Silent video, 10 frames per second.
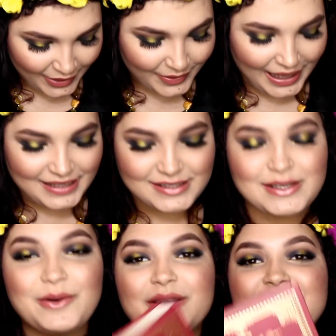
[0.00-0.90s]
Okay,
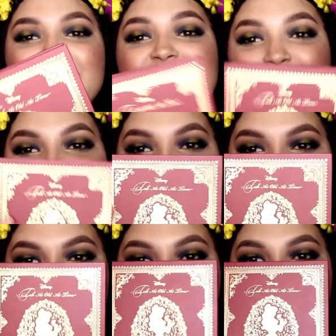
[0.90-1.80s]
so this
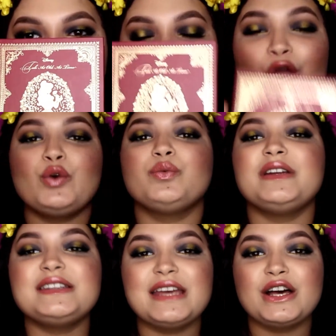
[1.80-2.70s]
palette
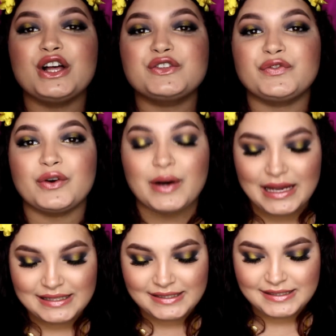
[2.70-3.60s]
retails
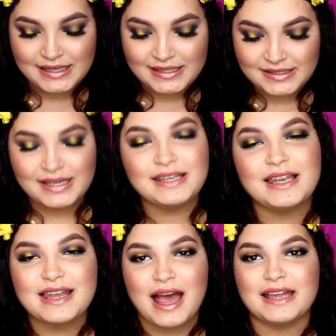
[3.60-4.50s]
for
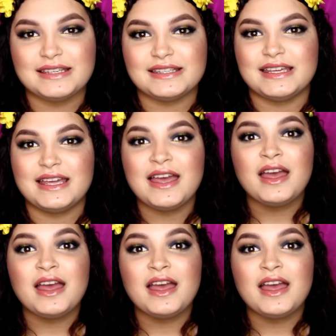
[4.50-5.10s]
$16.90.